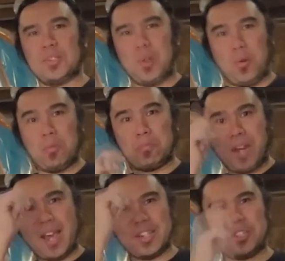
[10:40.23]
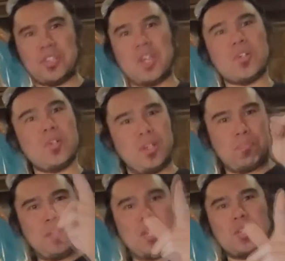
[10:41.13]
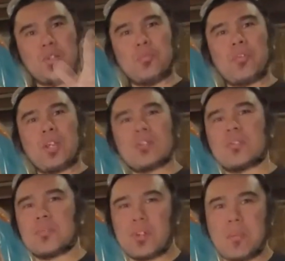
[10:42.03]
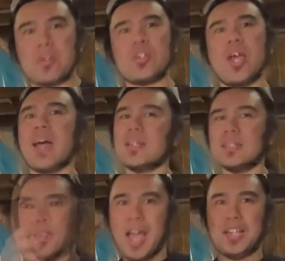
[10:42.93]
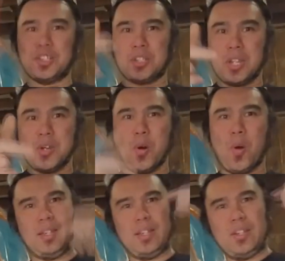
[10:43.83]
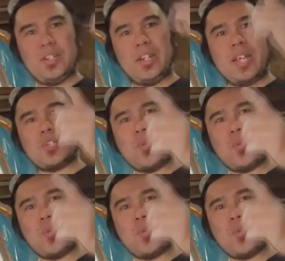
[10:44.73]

So guys, stay tuned, and please don't forget to subscribe my channel, and see you in the next